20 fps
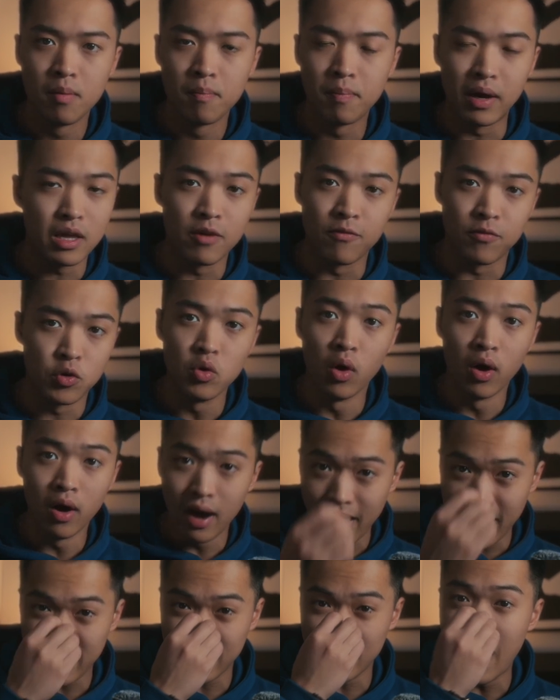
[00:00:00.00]
But if you
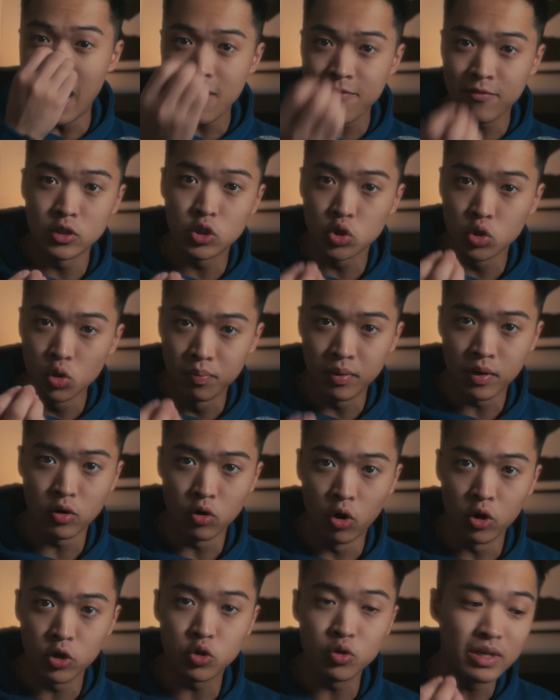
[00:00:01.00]
are a Ivan
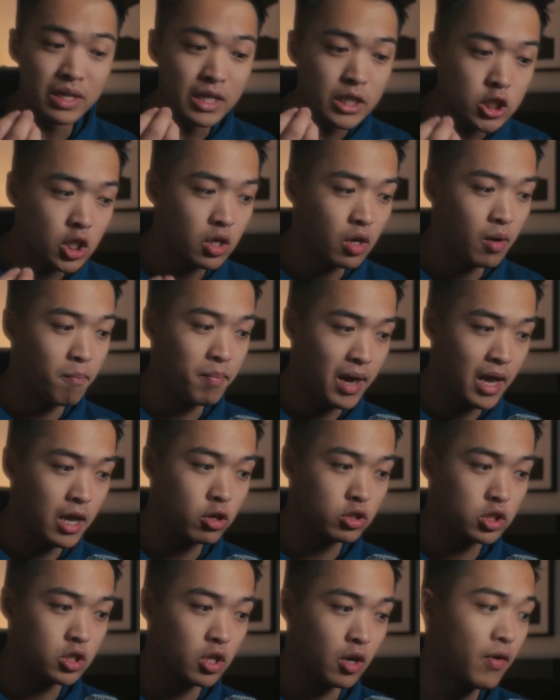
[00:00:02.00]
2.0, you need to compare
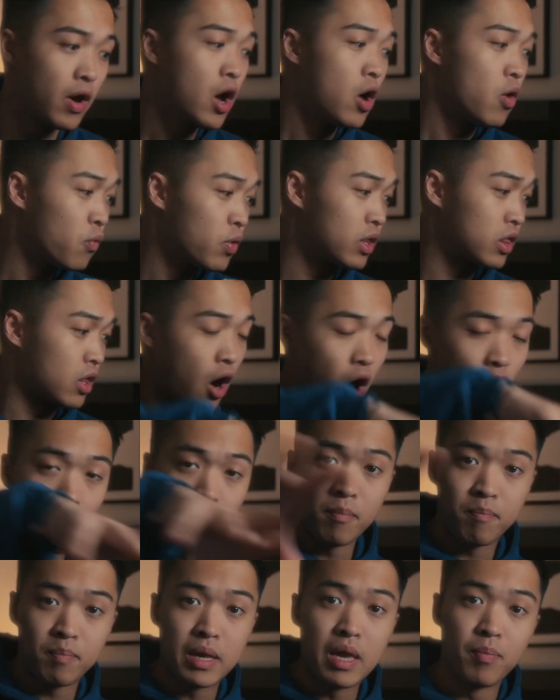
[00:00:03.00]
yourself with
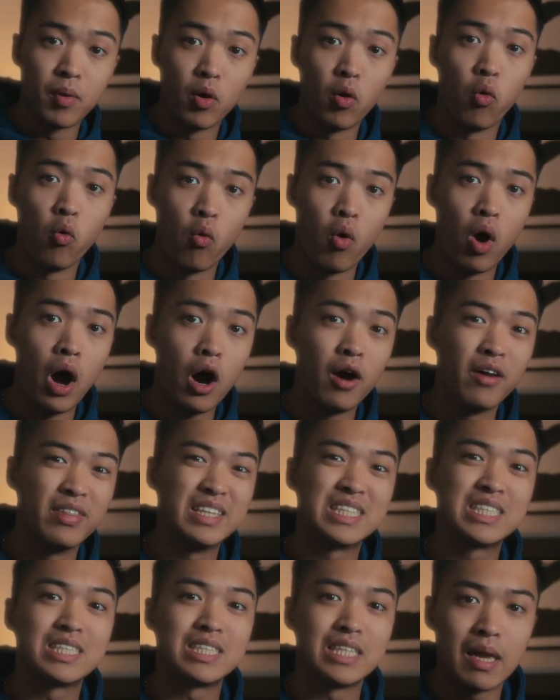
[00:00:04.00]
other people who are on
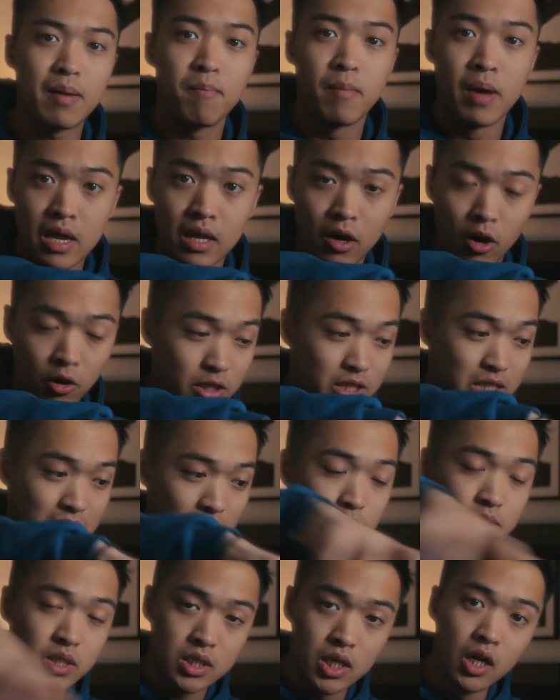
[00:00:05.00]
the
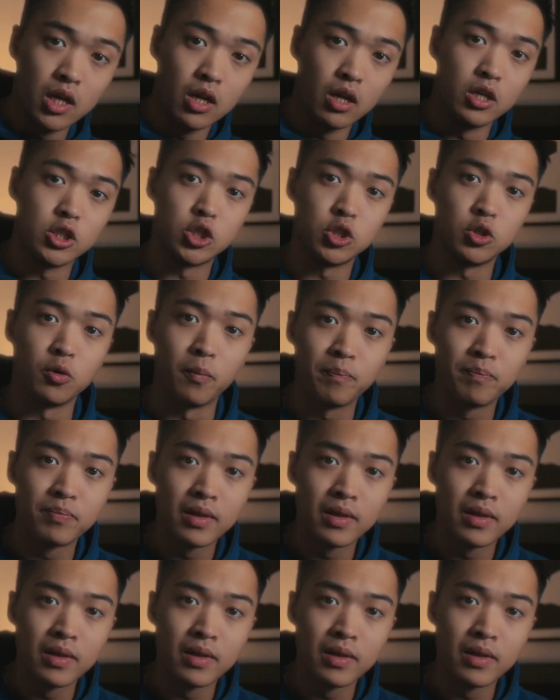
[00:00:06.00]
same circle as you.